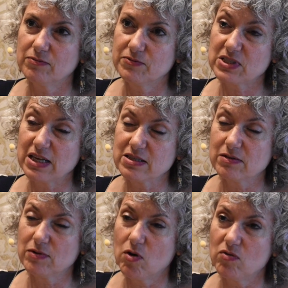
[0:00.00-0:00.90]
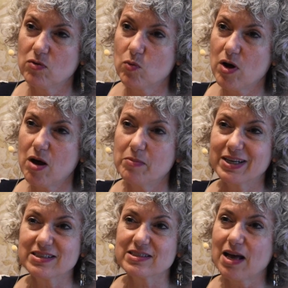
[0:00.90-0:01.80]
sense of overwhelm,
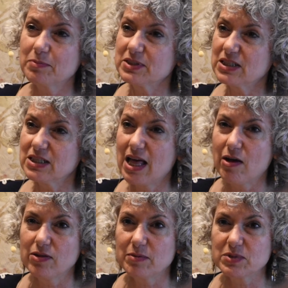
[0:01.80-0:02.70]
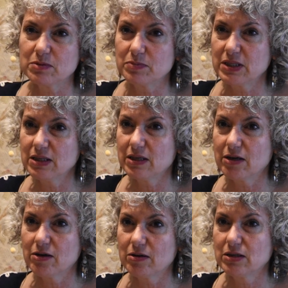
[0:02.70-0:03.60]
accept and allow them to be
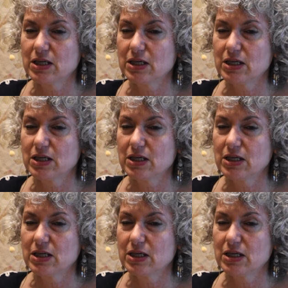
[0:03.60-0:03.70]
there,